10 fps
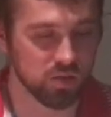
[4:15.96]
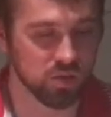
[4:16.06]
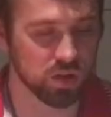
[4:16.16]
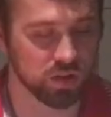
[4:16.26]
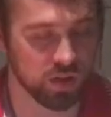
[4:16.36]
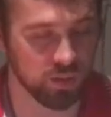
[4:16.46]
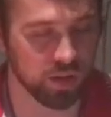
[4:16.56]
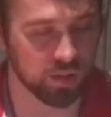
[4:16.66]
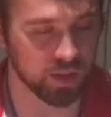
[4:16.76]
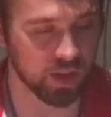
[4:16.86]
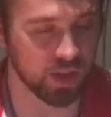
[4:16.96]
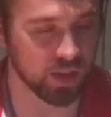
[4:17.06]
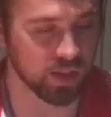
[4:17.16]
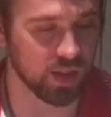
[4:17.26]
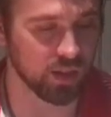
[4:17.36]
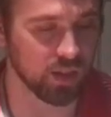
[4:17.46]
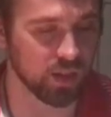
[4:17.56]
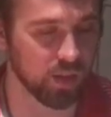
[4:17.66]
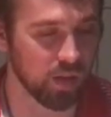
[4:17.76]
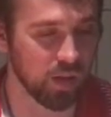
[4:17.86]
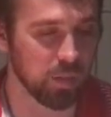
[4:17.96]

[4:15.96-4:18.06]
You could sometimes say that sentence,